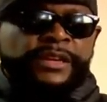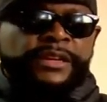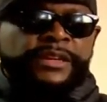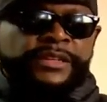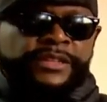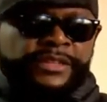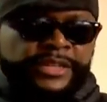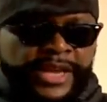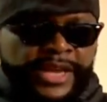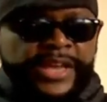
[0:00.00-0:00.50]

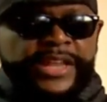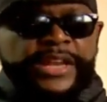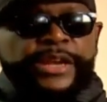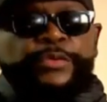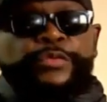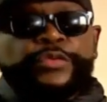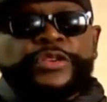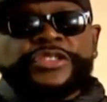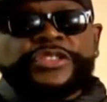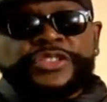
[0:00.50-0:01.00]
And
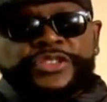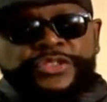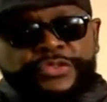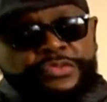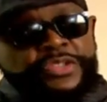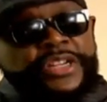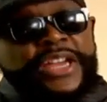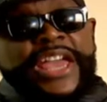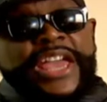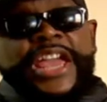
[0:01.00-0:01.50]
Daddy will
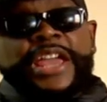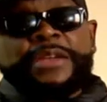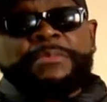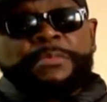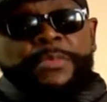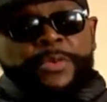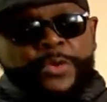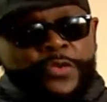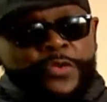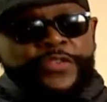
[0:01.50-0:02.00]
shoot a
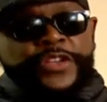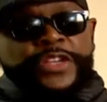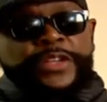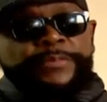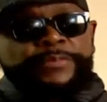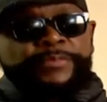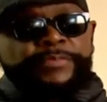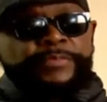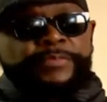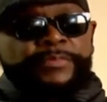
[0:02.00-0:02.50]

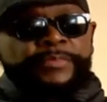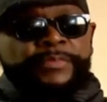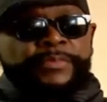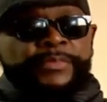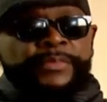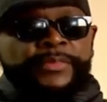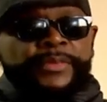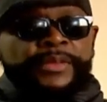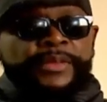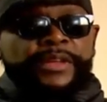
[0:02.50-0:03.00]
movie
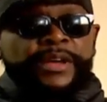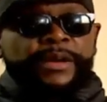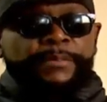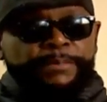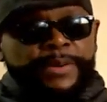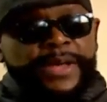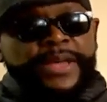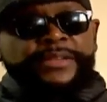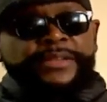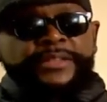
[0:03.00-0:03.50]

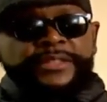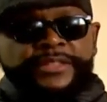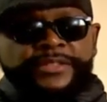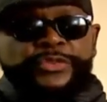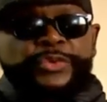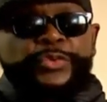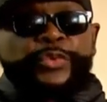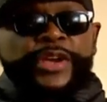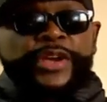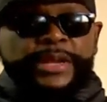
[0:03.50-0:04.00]
about this
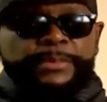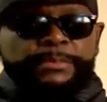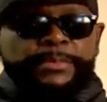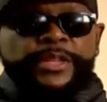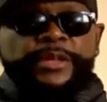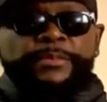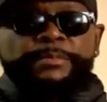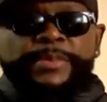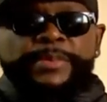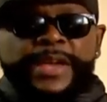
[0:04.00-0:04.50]

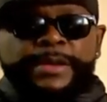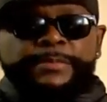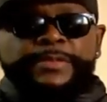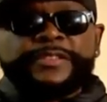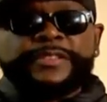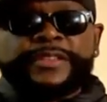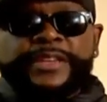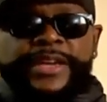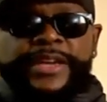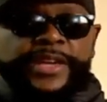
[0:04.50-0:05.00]
grandmother baby
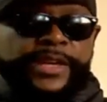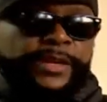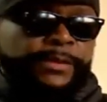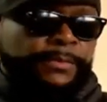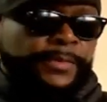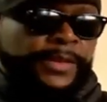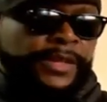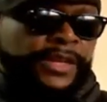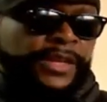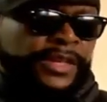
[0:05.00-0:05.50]

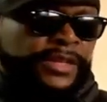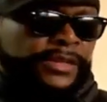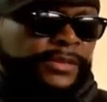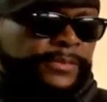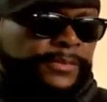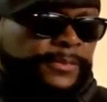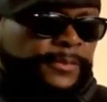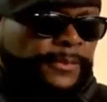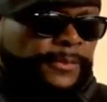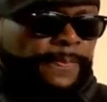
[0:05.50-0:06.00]
scam,
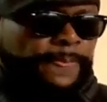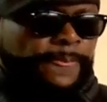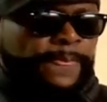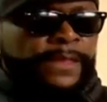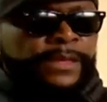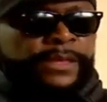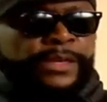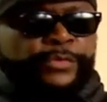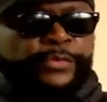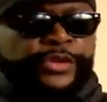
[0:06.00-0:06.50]

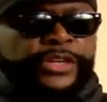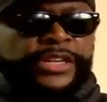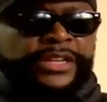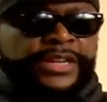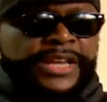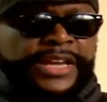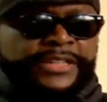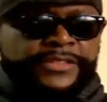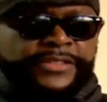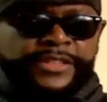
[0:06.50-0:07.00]
and with
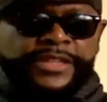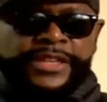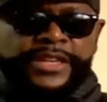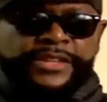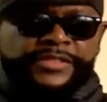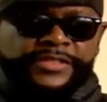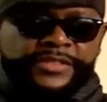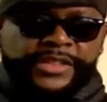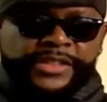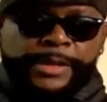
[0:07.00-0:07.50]
Alexa
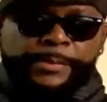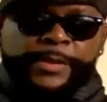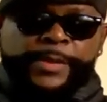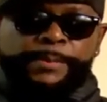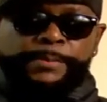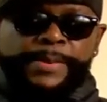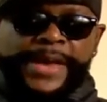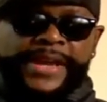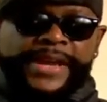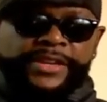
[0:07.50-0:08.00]
Henderson
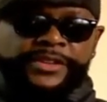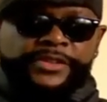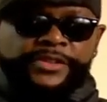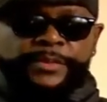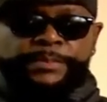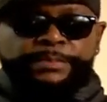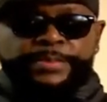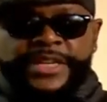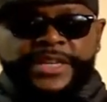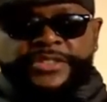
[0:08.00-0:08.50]
coming back into
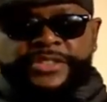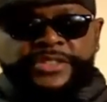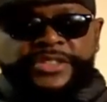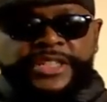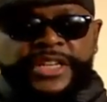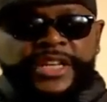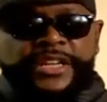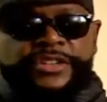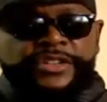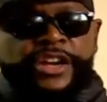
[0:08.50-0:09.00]
the picture
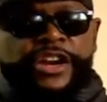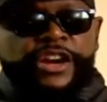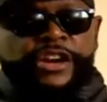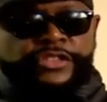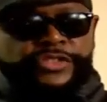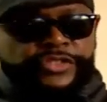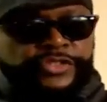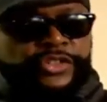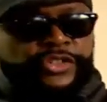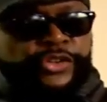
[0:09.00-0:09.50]
telling
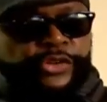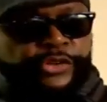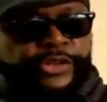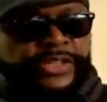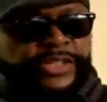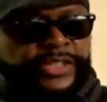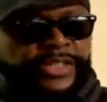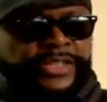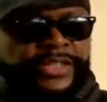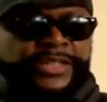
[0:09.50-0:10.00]
her
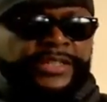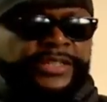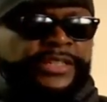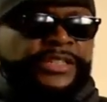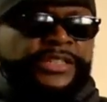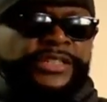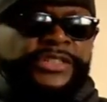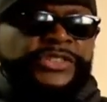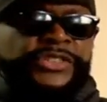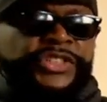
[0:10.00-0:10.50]
story,
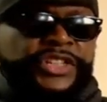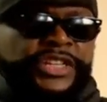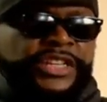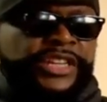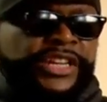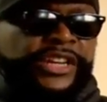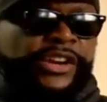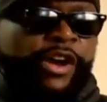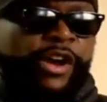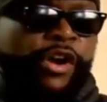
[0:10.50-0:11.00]
she
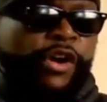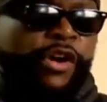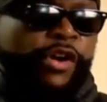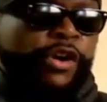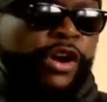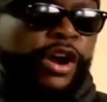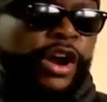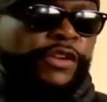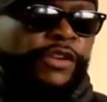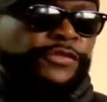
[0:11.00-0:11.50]
can get
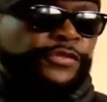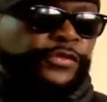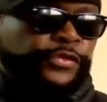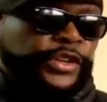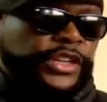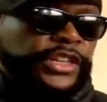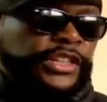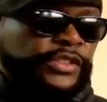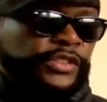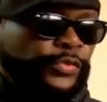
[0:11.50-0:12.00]
all her
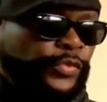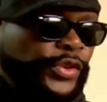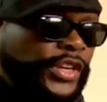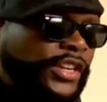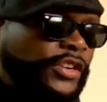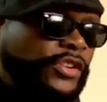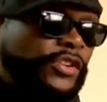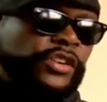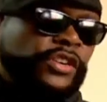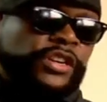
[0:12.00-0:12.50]
friends, we
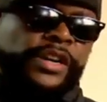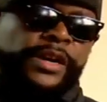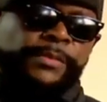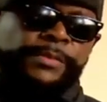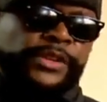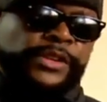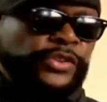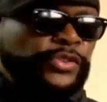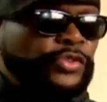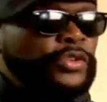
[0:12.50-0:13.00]
can hook
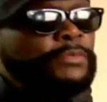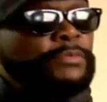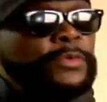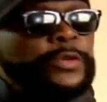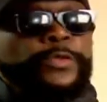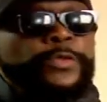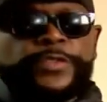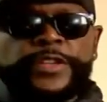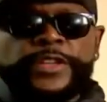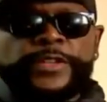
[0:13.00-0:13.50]
up and do a
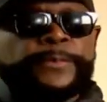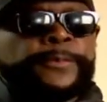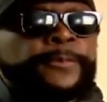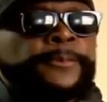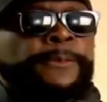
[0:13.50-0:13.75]
movie.